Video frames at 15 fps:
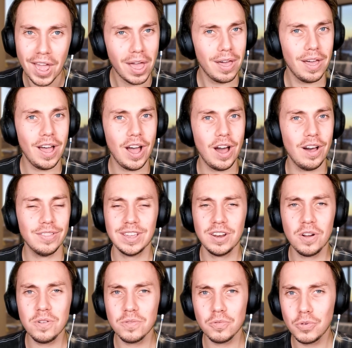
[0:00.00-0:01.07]
uh, they
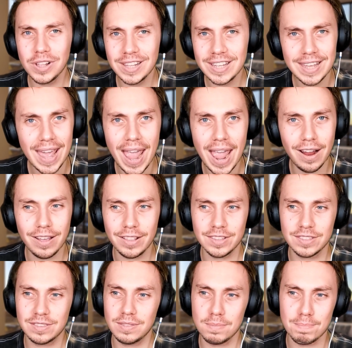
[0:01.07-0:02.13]
don't really care, as a
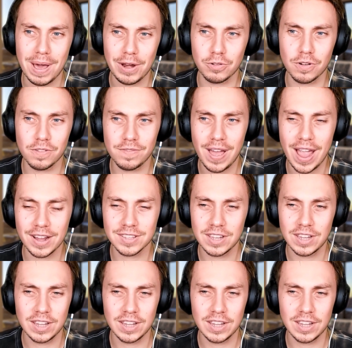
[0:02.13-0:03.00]
matter of fact.